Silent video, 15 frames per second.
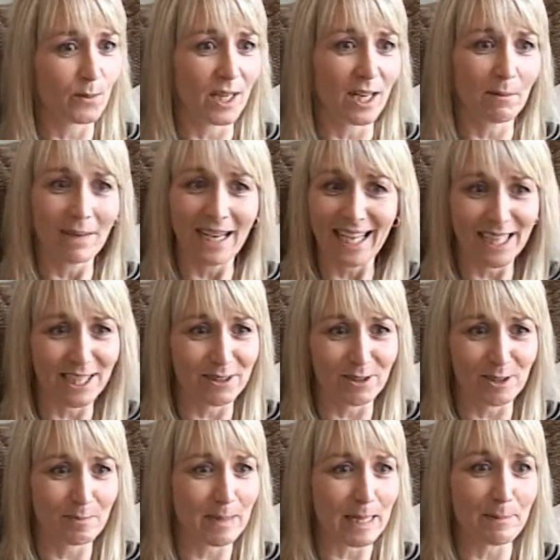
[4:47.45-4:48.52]
when I'm
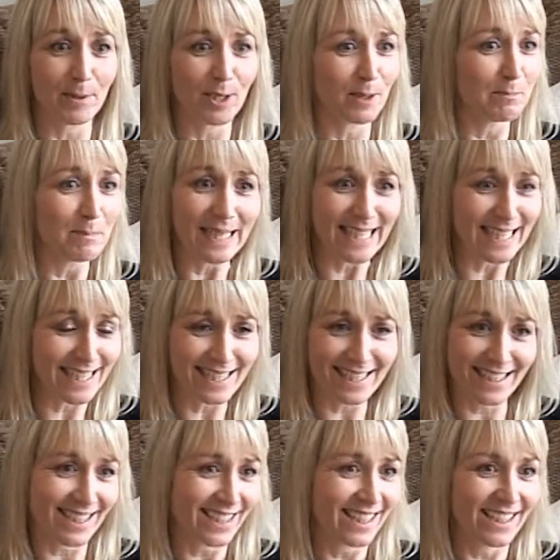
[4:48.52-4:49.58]
out, people I
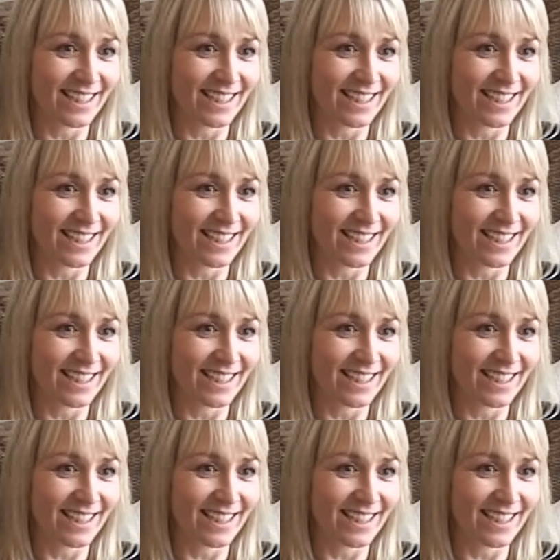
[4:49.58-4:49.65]
meet.